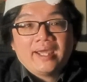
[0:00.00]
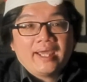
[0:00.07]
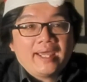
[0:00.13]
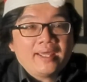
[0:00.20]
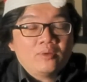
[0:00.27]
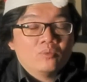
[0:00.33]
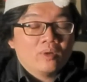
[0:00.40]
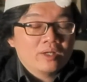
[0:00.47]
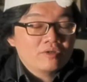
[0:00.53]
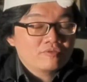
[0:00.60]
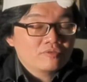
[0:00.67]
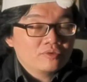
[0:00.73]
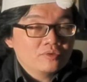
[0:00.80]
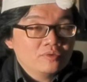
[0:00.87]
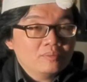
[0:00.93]
a
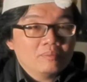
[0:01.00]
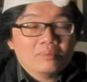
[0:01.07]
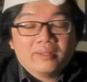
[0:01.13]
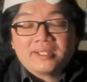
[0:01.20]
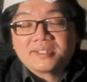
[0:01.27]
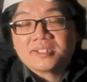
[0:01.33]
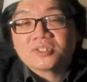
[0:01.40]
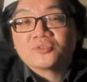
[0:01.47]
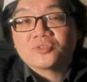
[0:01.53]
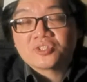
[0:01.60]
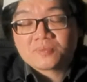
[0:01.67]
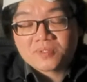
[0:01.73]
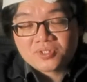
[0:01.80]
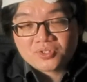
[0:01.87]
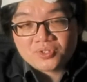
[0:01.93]
wonderful, blessed
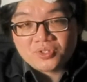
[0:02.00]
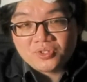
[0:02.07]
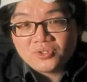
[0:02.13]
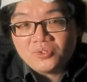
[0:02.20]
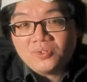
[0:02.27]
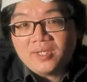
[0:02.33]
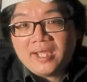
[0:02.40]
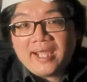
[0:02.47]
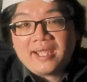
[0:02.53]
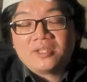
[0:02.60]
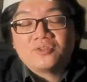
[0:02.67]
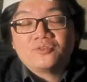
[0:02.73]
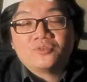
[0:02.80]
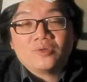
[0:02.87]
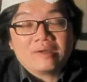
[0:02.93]
Christmas to you, and
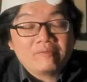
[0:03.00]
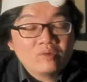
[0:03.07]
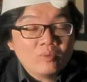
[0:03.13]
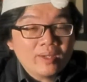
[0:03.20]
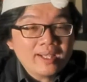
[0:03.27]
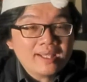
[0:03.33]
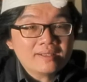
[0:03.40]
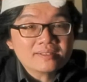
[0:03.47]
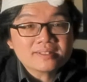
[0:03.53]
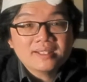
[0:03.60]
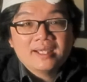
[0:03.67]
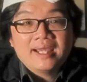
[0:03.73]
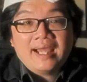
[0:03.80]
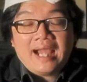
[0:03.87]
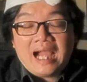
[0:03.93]
to everyone else,
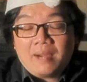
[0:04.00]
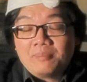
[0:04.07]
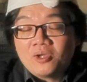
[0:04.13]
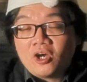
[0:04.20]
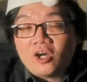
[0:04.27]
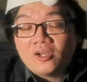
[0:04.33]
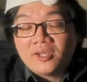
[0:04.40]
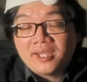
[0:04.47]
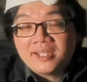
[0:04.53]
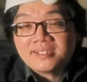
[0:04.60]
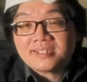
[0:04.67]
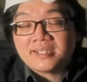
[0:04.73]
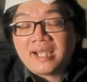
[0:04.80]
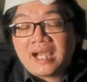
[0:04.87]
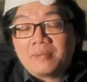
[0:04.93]
happy
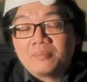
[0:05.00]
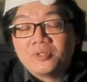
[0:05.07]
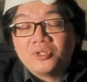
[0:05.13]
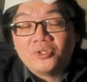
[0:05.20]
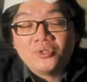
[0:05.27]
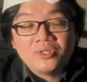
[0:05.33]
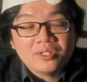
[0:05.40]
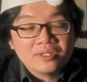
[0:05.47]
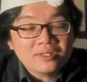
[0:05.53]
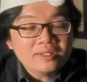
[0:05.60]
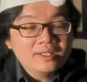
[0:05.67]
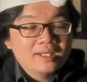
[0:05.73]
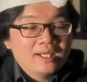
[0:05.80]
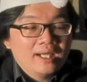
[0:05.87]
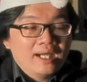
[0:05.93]
holidays and happy new year.
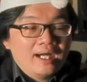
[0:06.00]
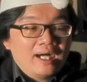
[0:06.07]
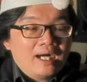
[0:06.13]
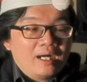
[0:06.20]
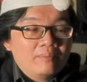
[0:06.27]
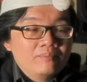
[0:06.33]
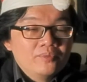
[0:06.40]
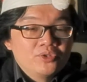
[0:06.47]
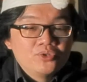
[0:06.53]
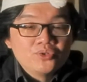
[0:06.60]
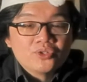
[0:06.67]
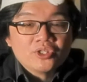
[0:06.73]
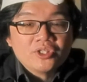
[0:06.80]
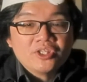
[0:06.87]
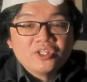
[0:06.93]
Do
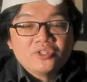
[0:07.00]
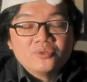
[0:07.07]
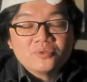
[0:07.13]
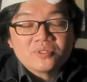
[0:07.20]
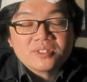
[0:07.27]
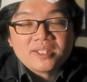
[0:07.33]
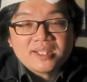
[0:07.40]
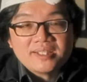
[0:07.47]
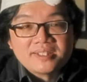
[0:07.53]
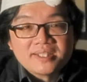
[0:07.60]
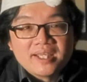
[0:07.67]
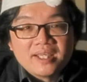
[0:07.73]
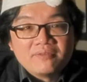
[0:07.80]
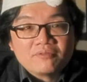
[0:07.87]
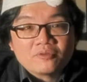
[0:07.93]
continue to stay
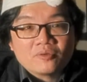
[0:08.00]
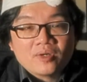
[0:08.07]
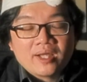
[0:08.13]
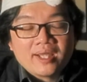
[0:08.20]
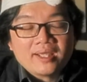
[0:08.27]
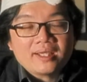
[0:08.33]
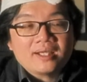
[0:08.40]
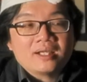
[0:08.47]
safe, all right?